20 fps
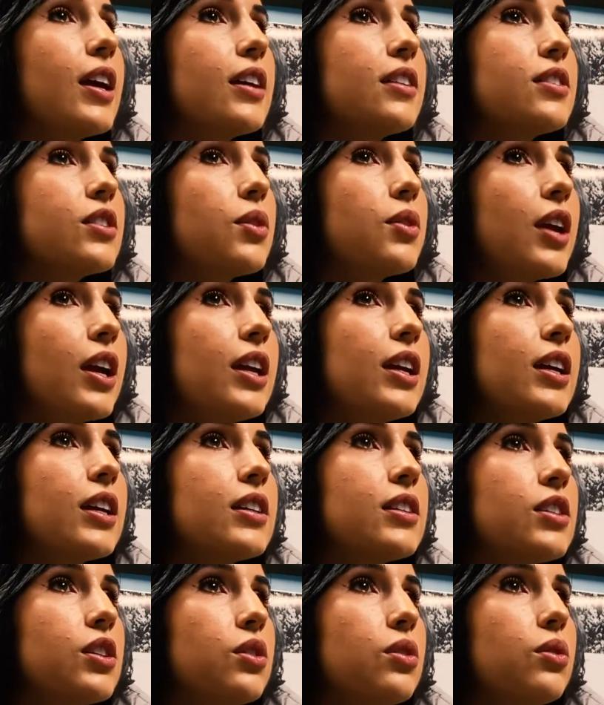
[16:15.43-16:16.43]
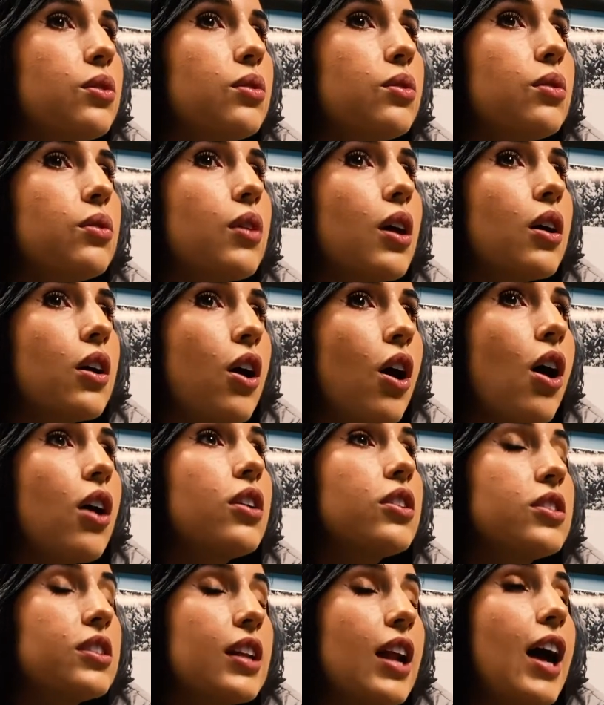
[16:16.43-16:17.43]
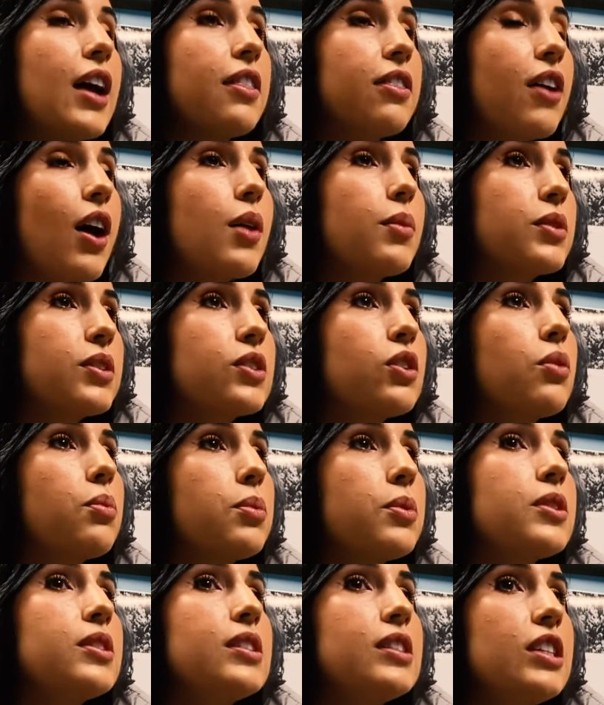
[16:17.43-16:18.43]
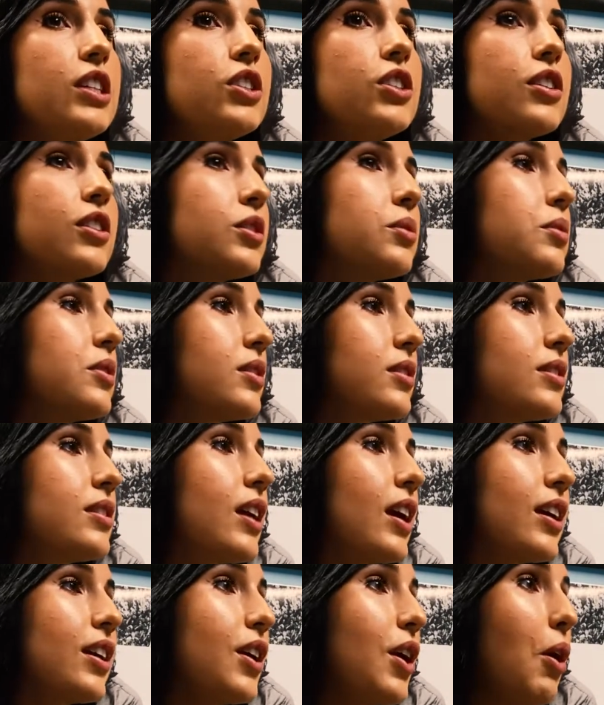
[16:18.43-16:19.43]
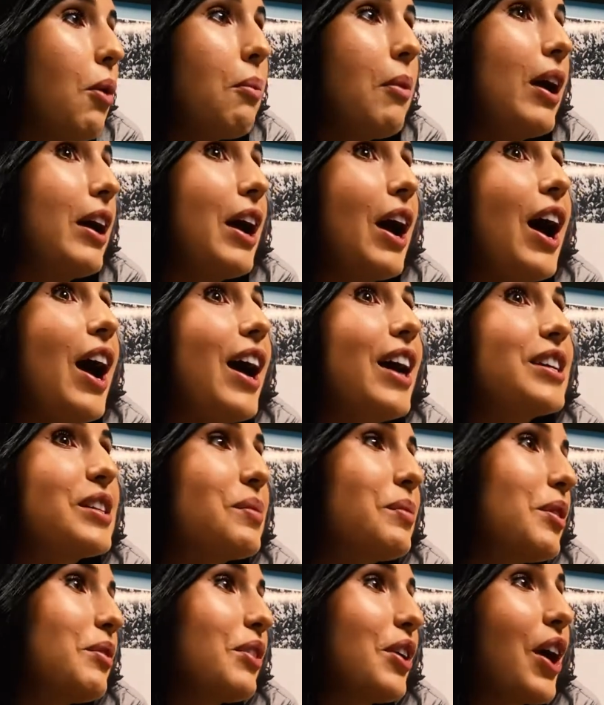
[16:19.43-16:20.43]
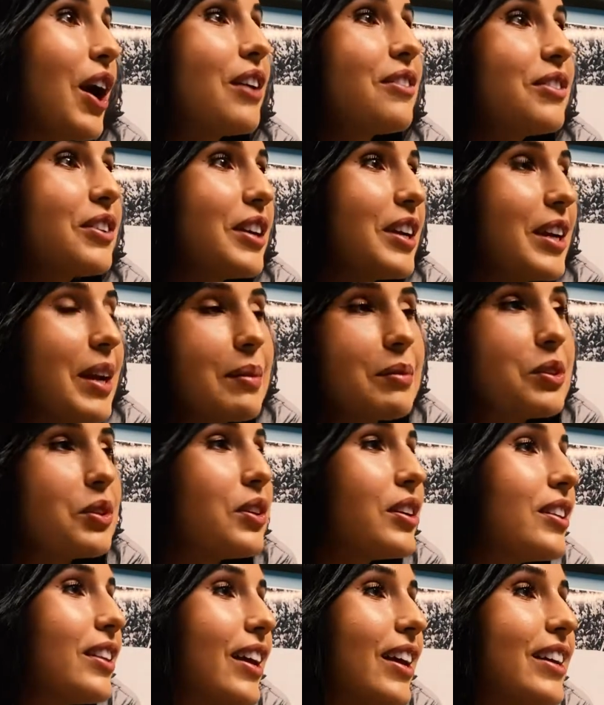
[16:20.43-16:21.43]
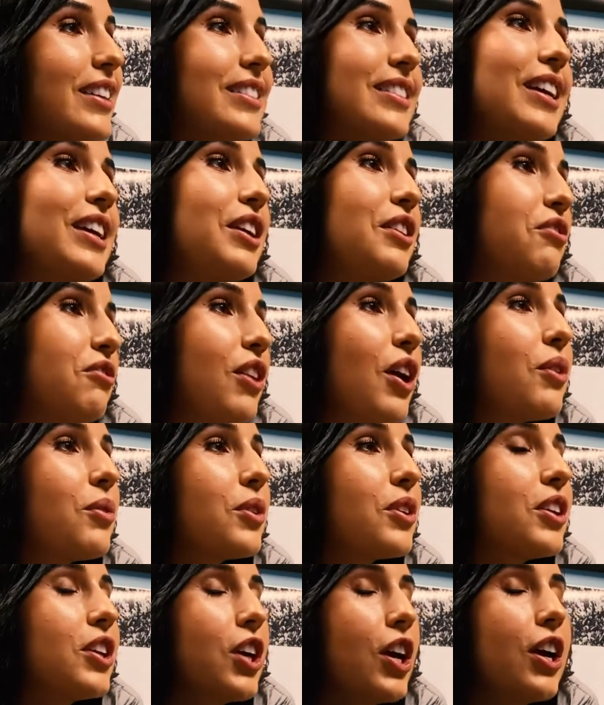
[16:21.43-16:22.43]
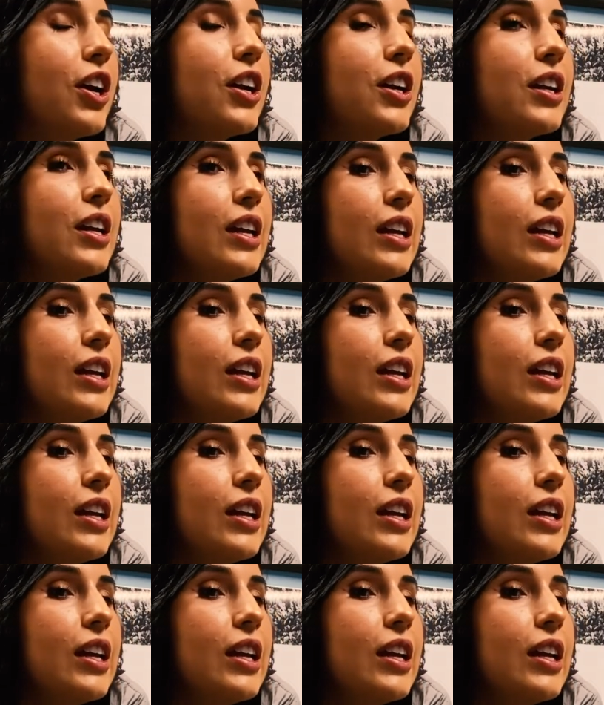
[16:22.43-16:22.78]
And so getting into a college that I thought was so prestigious was like, oh my gosh, I'm in recovery and I'm doing this. Like it felt really good.